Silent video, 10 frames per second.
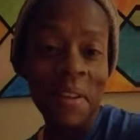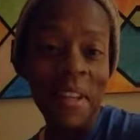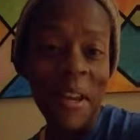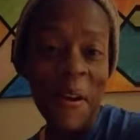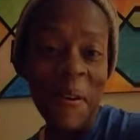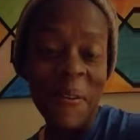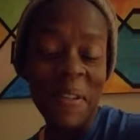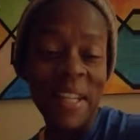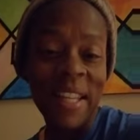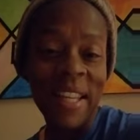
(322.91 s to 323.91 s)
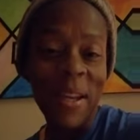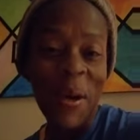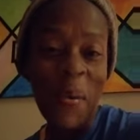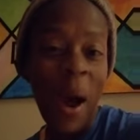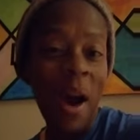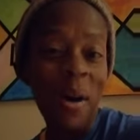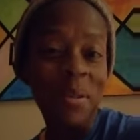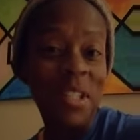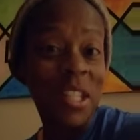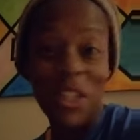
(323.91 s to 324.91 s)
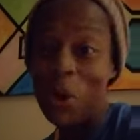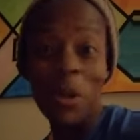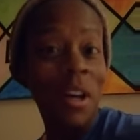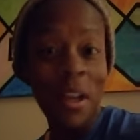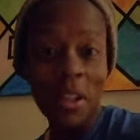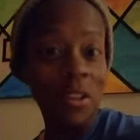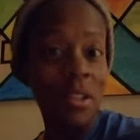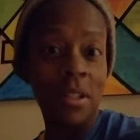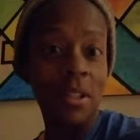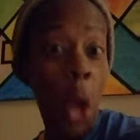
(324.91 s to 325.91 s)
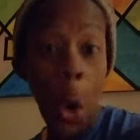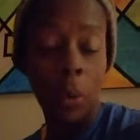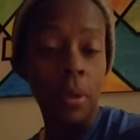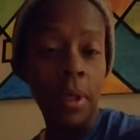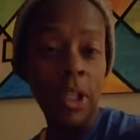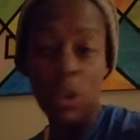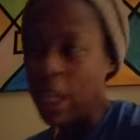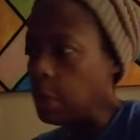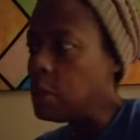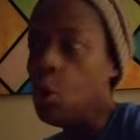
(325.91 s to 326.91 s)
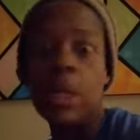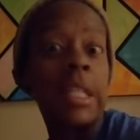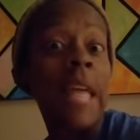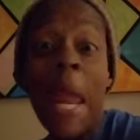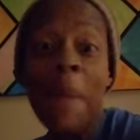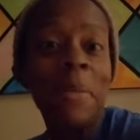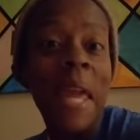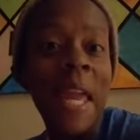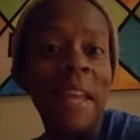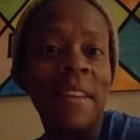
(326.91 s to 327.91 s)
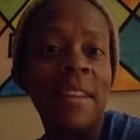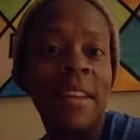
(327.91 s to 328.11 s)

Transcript: you know, while certain others don't. You know, they could be doing the same thing.